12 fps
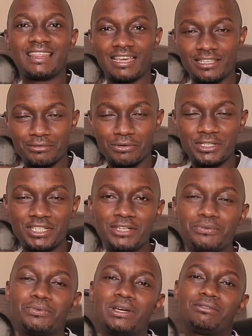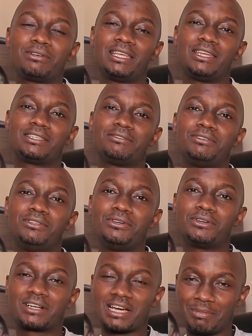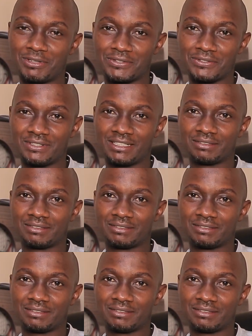Thanks for watching. Wait for the next video coming soon.